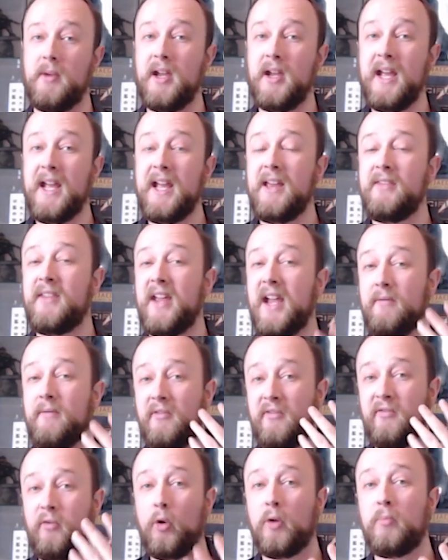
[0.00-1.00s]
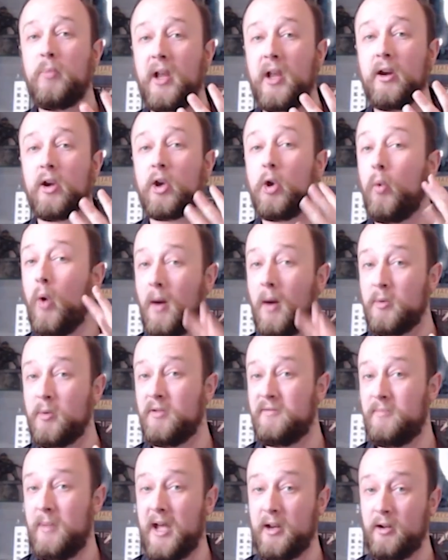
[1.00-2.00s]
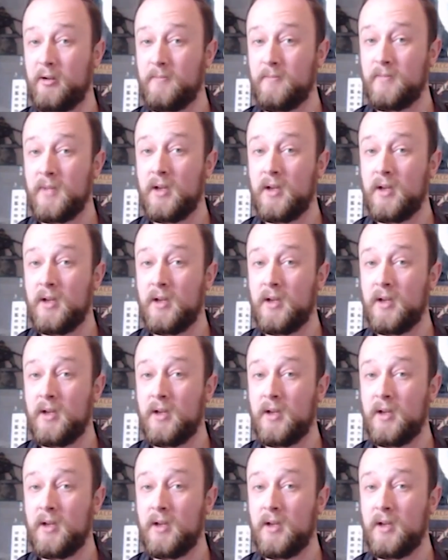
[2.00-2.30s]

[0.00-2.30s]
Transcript: They have a 4-player cooperative battle